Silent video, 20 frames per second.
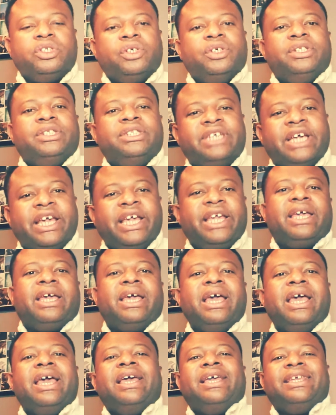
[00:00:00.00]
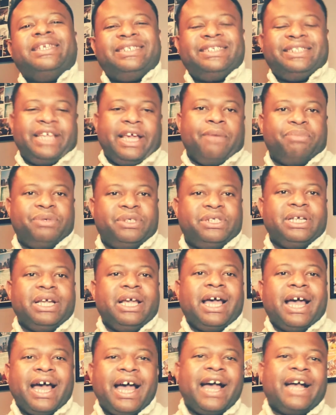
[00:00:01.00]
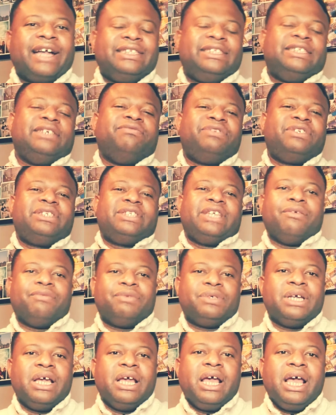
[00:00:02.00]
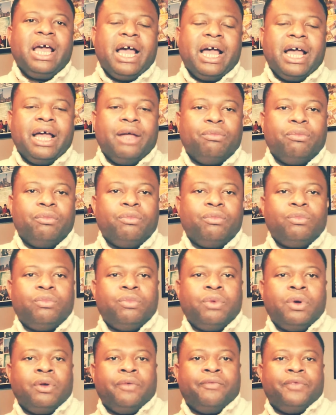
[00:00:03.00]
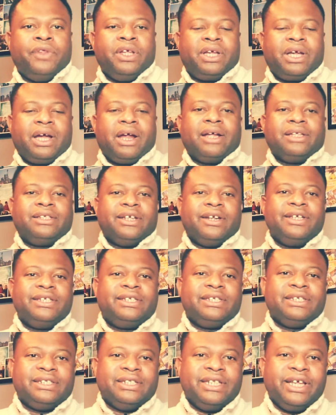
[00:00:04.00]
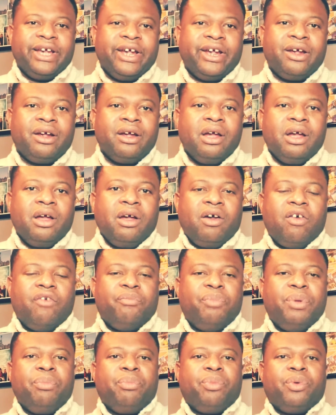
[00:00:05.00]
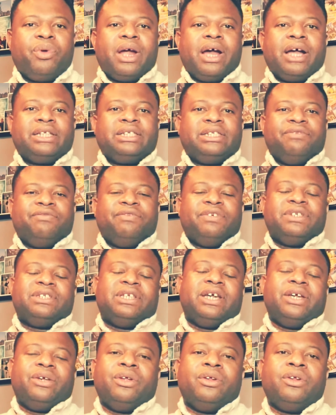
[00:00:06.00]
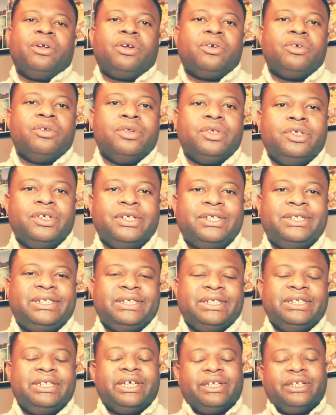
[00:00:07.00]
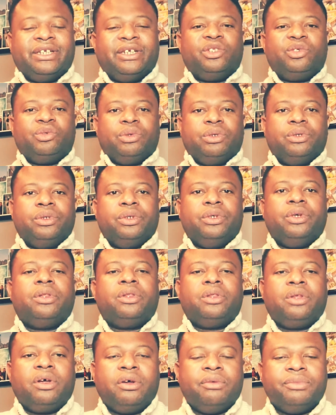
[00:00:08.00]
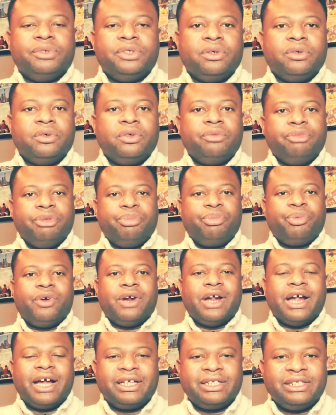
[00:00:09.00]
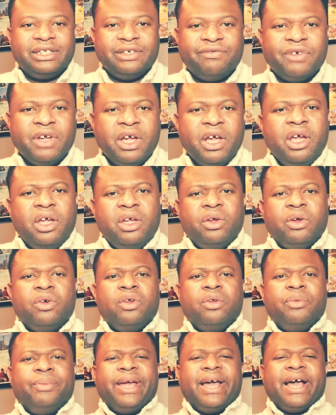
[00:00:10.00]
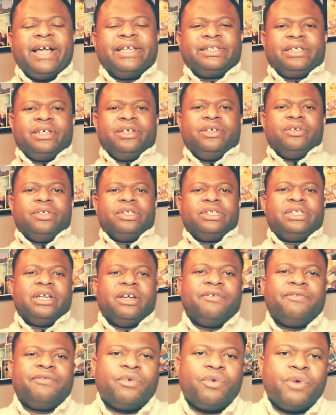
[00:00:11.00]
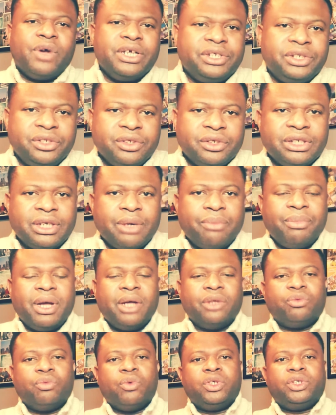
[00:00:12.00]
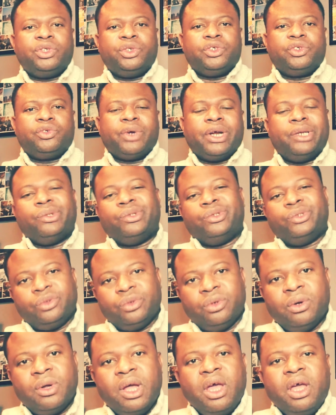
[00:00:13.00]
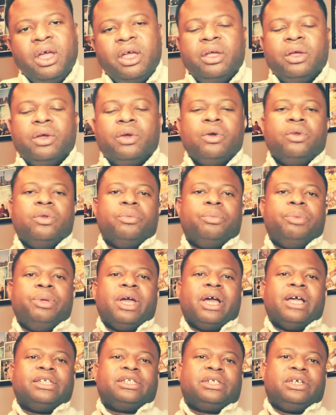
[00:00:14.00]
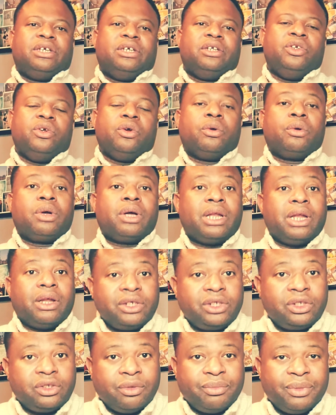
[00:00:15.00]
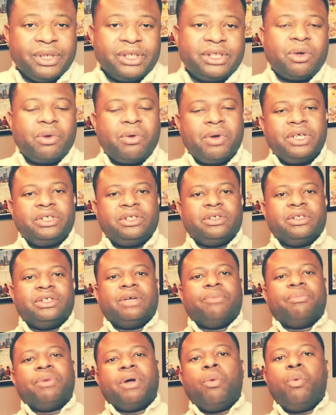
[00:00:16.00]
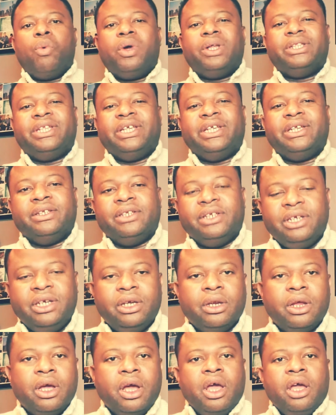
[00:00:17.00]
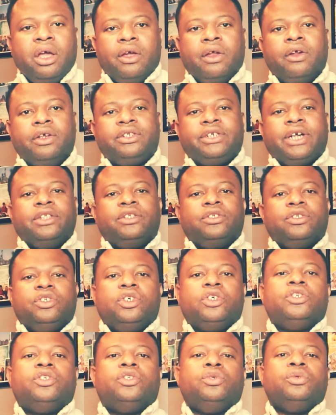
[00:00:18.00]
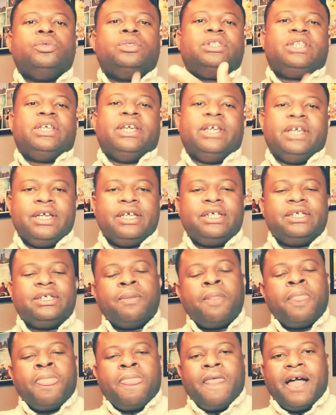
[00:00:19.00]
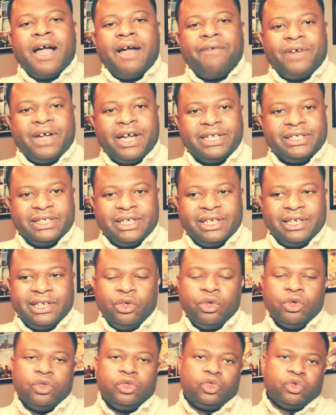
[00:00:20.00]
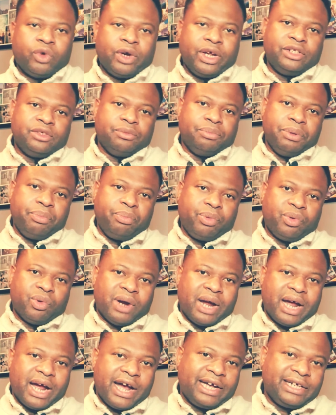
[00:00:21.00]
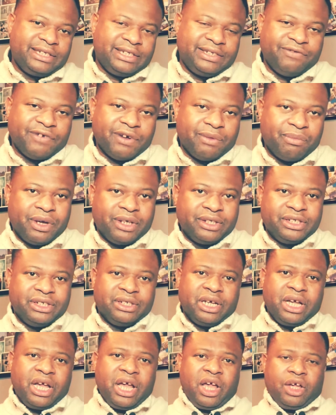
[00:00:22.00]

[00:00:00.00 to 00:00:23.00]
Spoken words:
So you take steps, active steps. And one of the characteristics there of being proactive is that you're not going to just sit down and twiddle your thumbs. You're going to be proactive. You're going to be asking yourself questions about what you're trying to do. You're going to be asking your customers questions about what they need. You're not trying to just do things haphazardly. You're trying to be proactive about it.